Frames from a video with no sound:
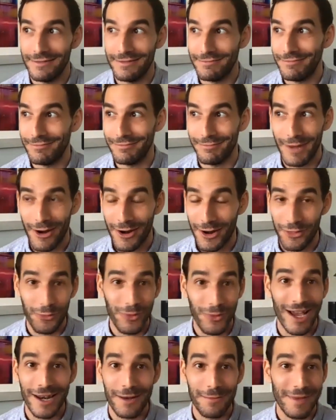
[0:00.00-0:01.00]
Meredith,
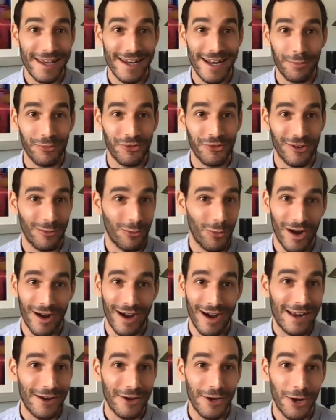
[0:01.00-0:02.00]
we got to meet up somewhere.
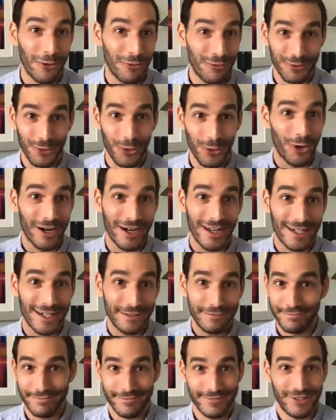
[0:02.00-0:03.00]
I don't know,
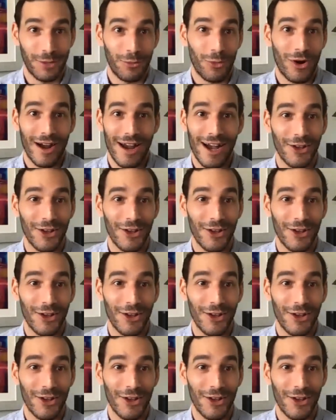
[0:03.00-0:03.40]
Florida, somewhere else.